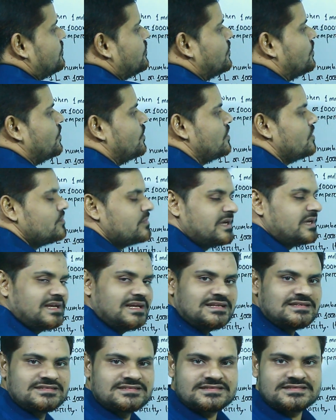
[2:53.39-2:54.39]
Mole
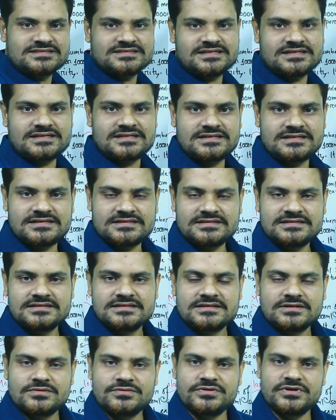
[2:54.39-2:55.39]
means the
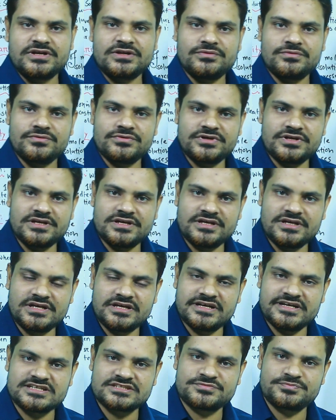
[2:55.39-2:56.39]
when we
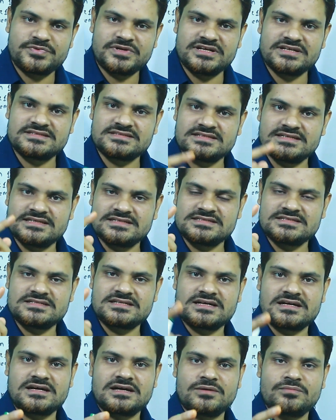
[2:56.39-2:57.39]
expresses
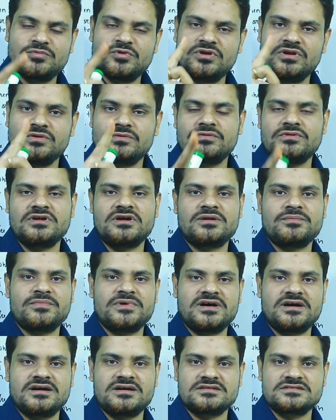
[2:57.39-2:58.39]
the molecular
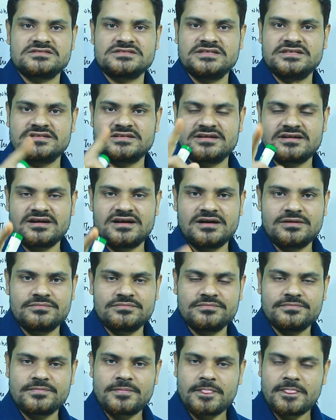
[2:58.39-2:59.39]
mass in
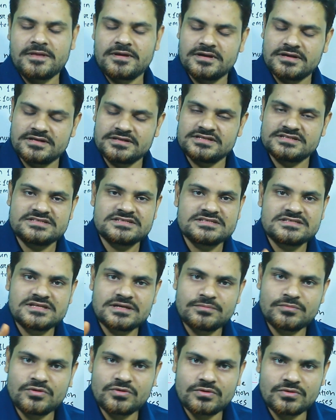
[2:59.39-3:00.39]
gram, this is
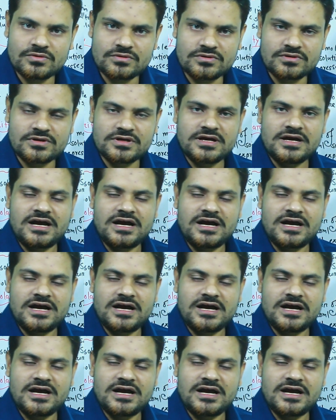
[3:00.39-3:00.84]
the mole.